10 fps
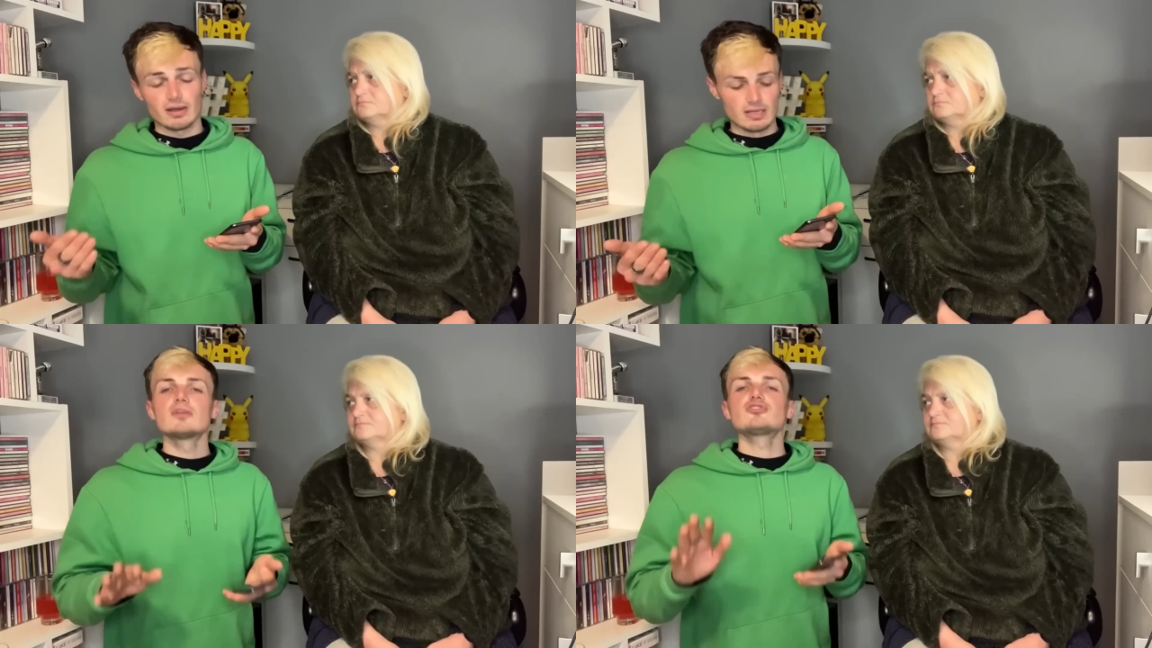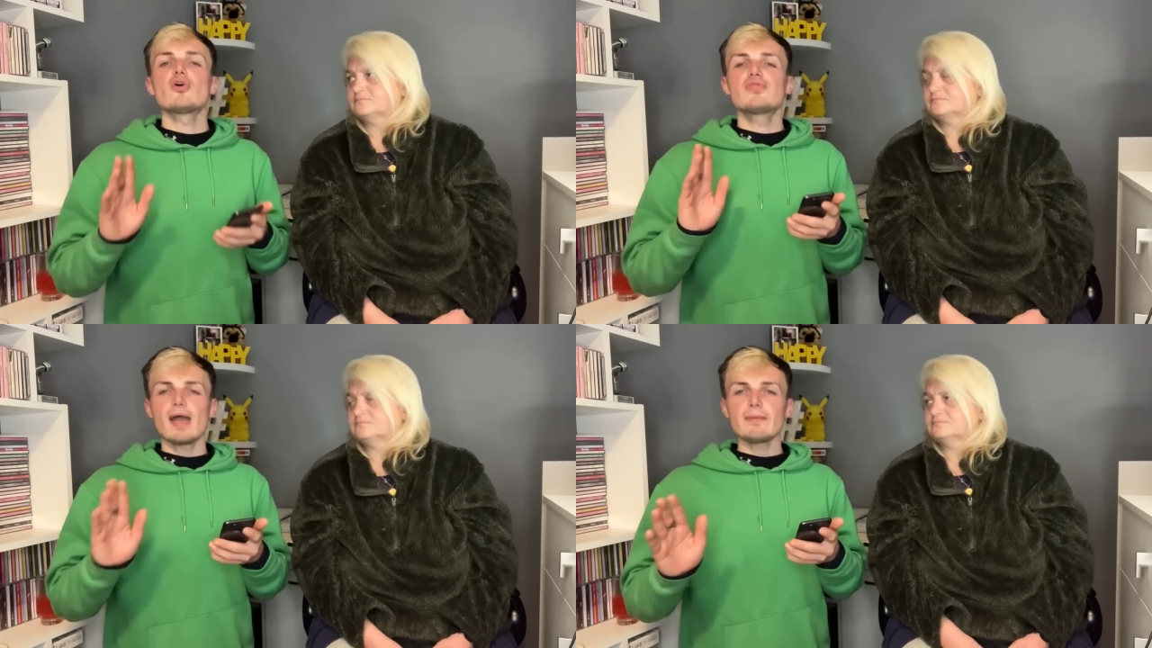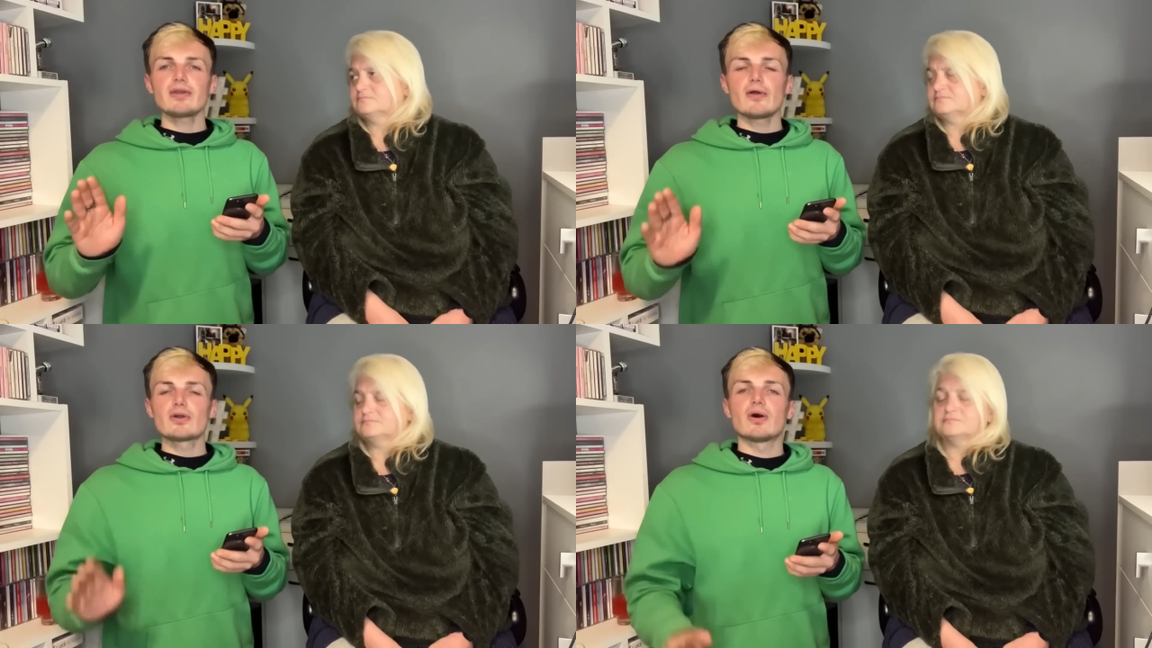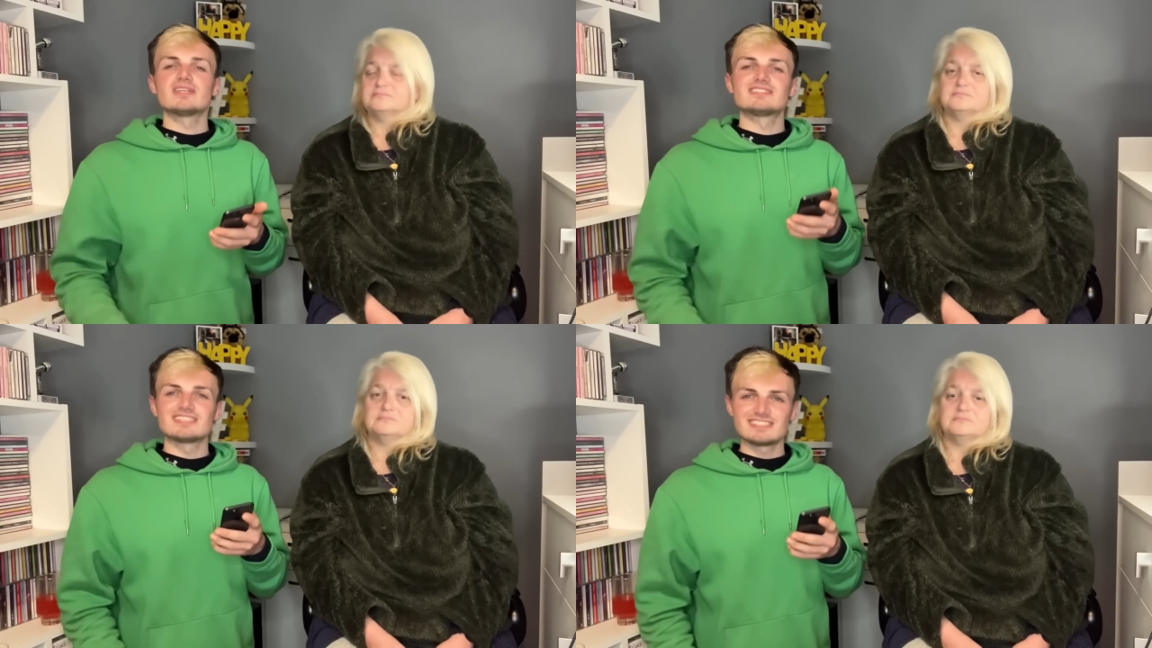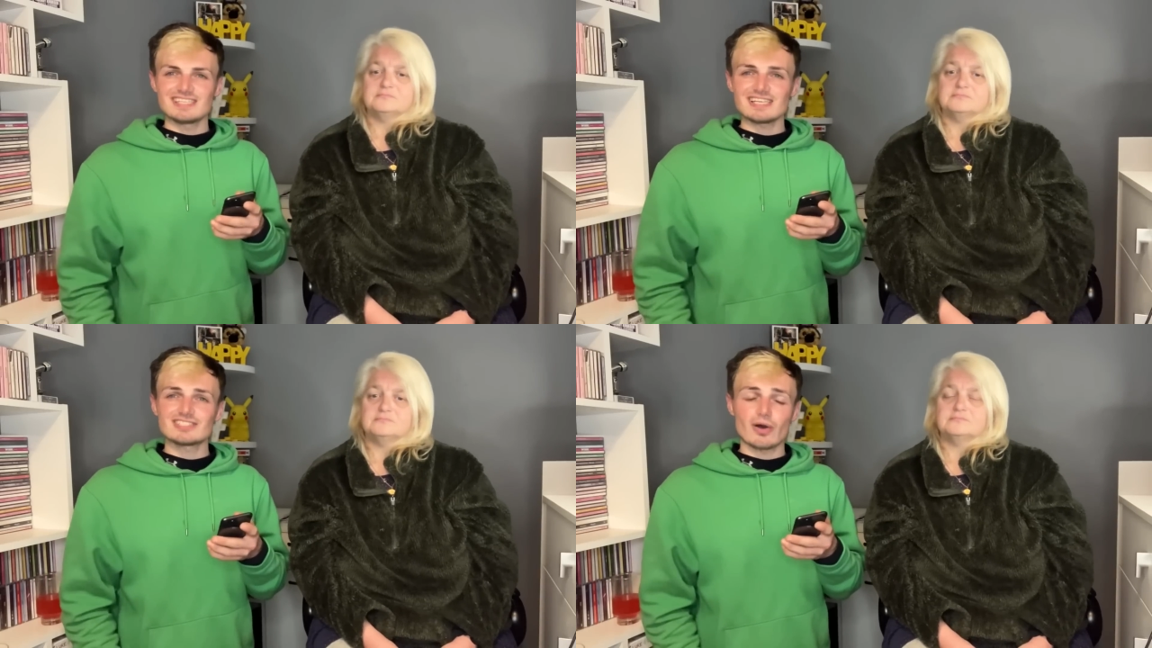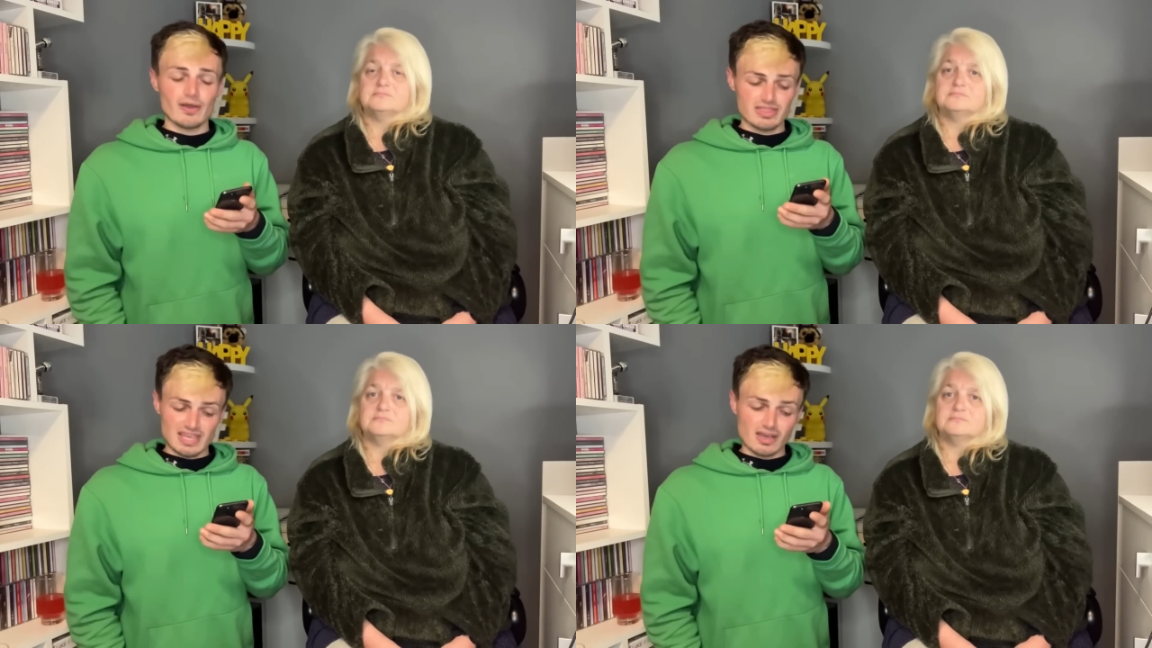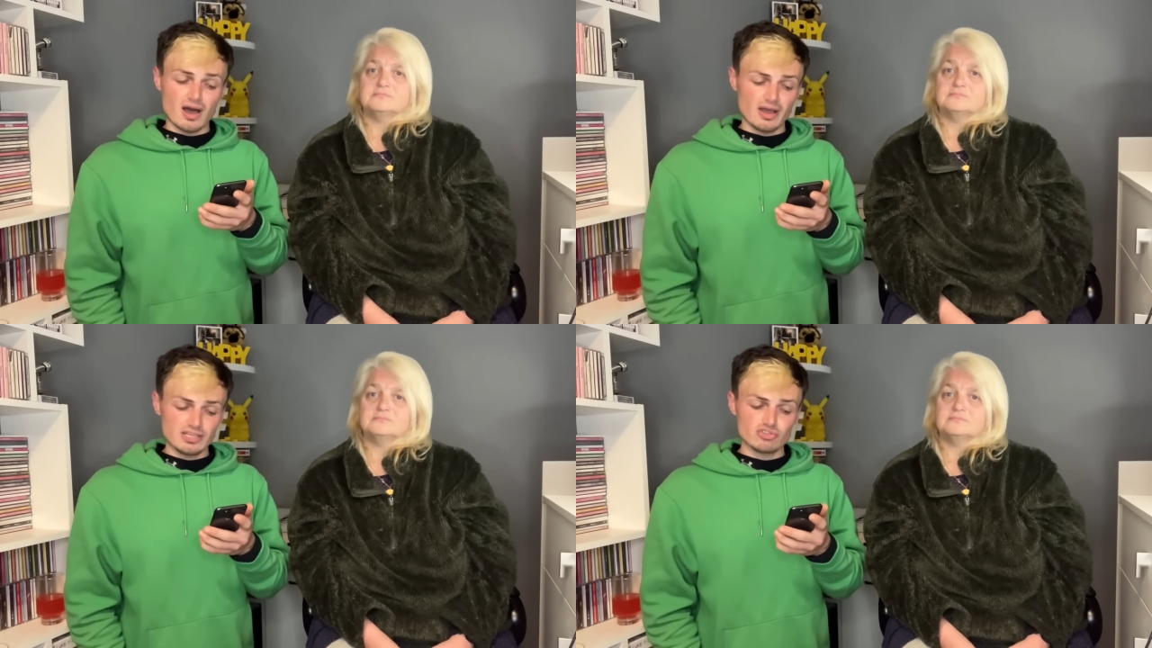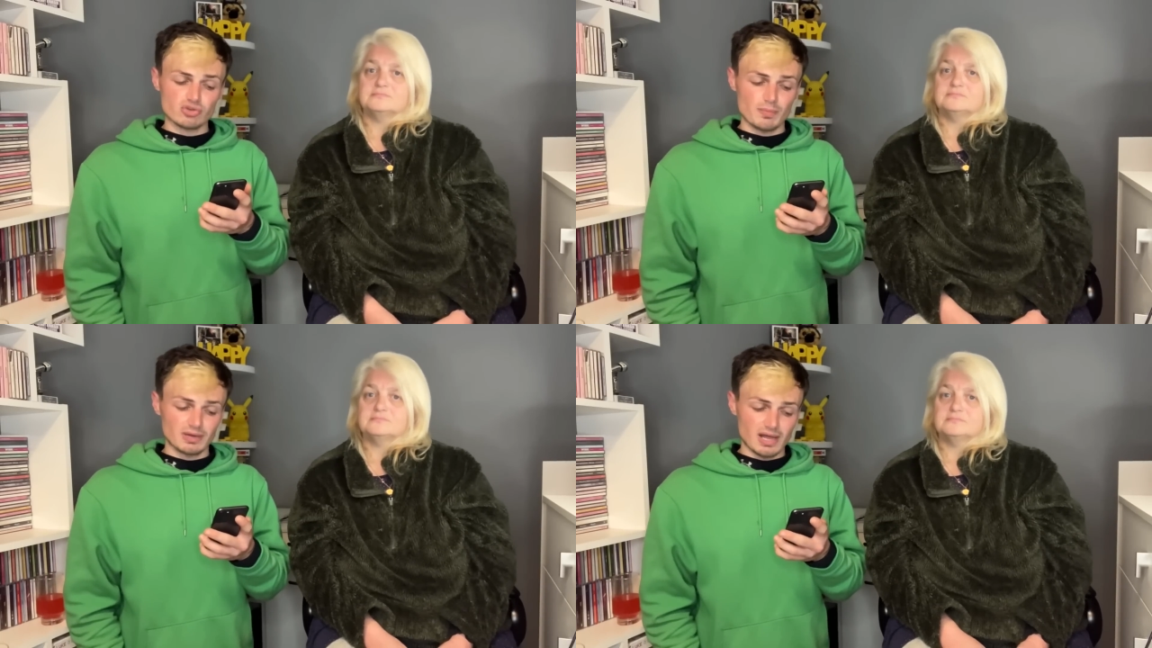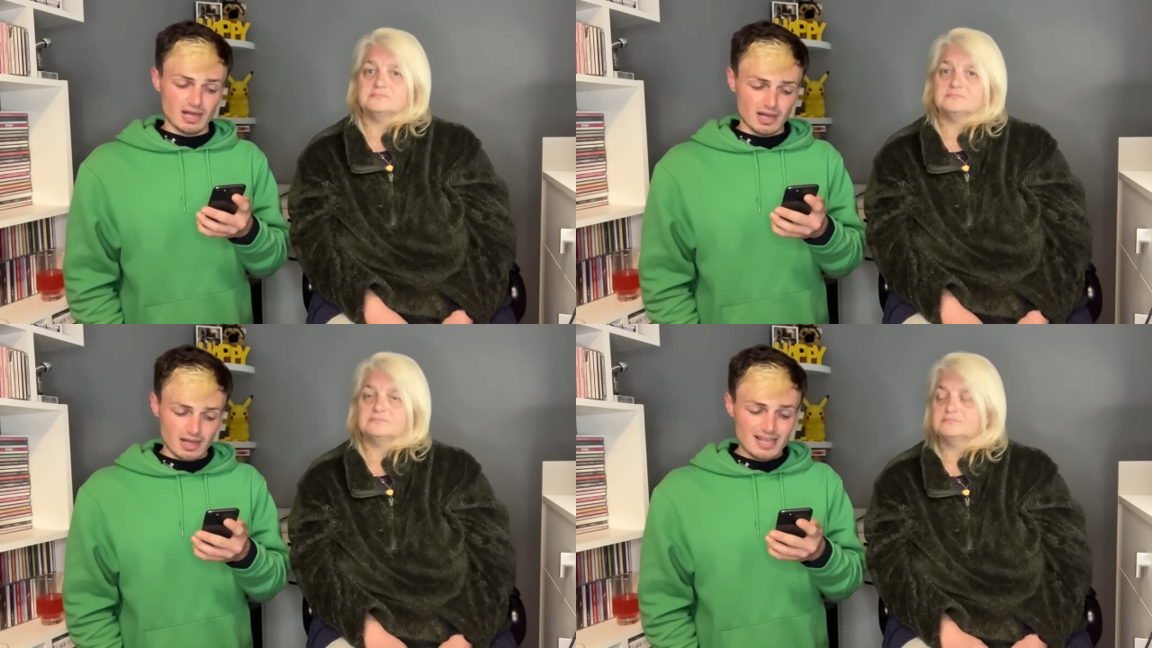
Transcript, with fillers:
Speaker 1: So there we go, guys. The six that I think are in trouble are